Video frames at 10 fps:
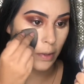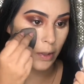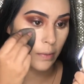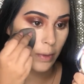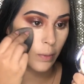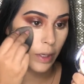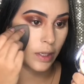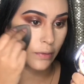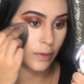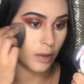you're gonna be
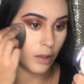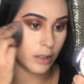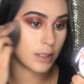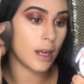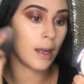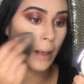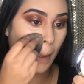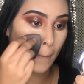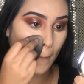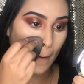wearing it for a long
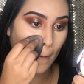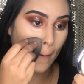time,